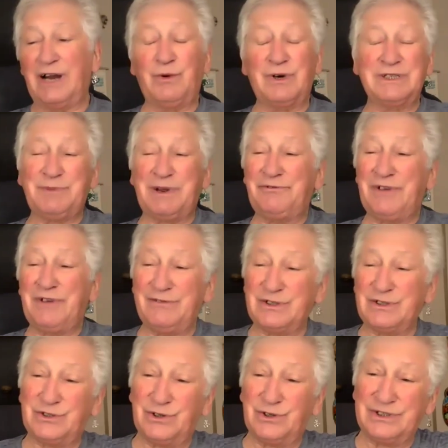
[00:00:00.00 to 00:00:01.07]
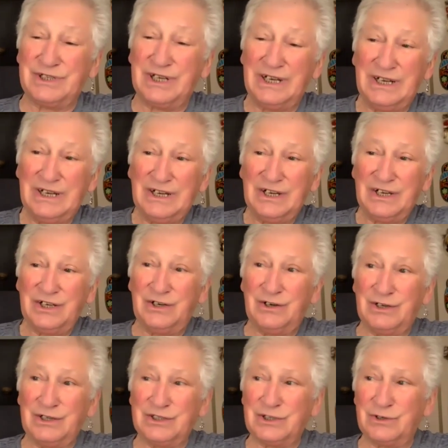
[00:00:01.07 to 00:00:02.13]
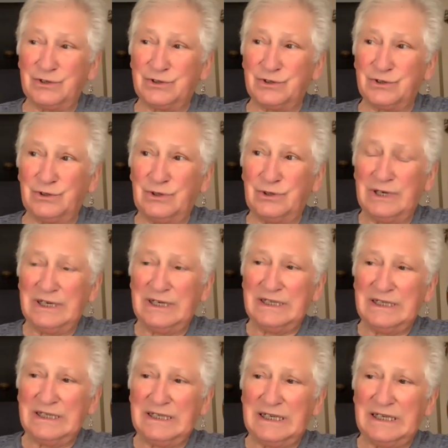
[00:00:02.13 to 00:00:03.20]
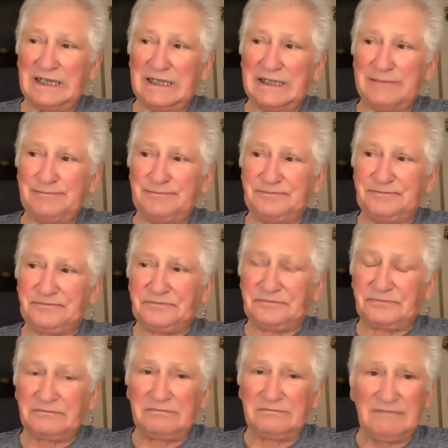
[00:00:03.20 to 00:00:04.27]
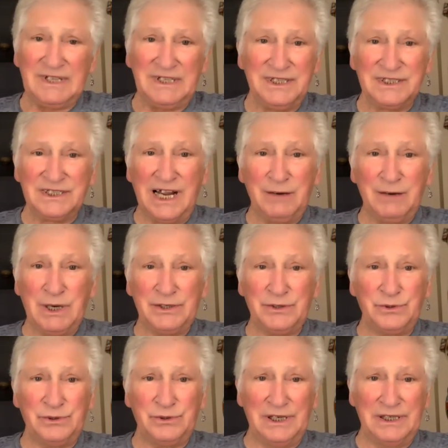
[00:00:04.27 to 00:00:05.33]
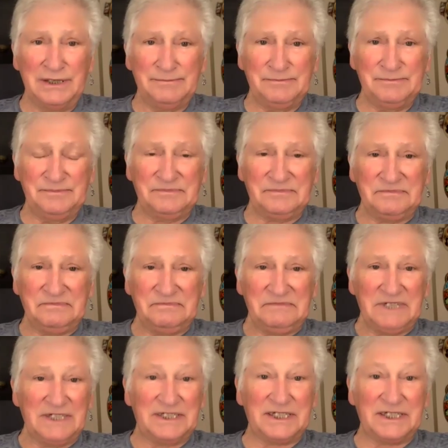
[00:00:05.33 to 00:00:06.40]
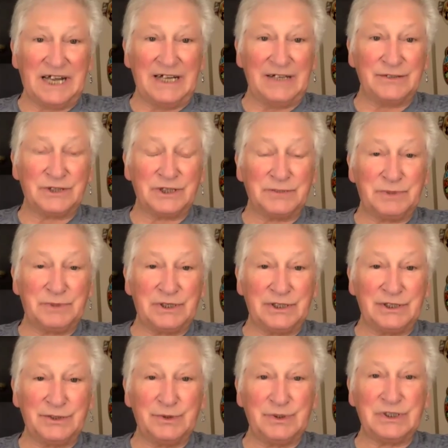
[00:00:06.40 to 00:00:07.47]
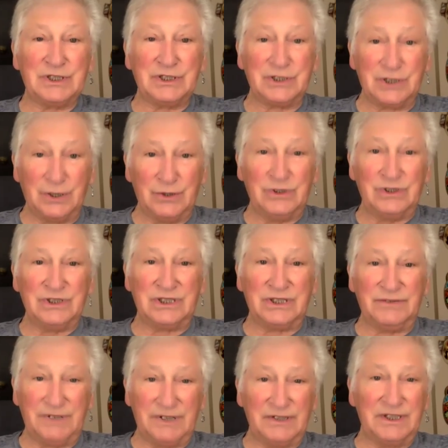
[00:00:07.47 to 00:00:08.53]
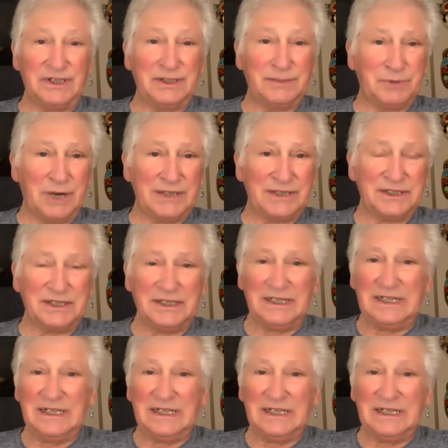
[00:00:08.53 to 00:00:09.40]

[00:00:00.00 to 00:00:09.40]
I one of my favorite stories. You know, it's so true. Um, this guy went to um, a psychiatrist because he was so severely depressed.